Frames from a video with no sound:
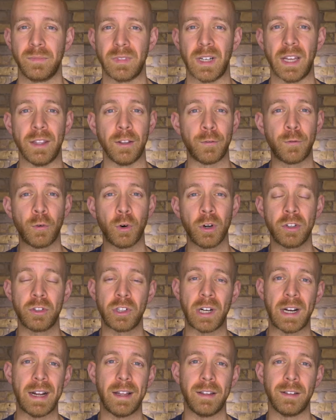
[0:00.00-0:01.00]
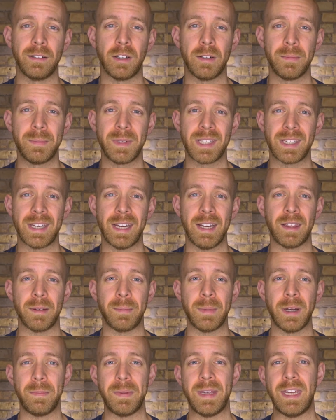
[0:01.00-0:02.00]
And the fourth triathlon mistake that
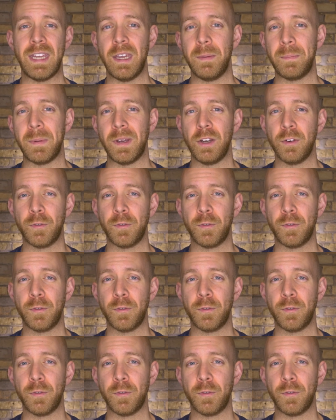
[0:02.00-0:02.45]
might be keeping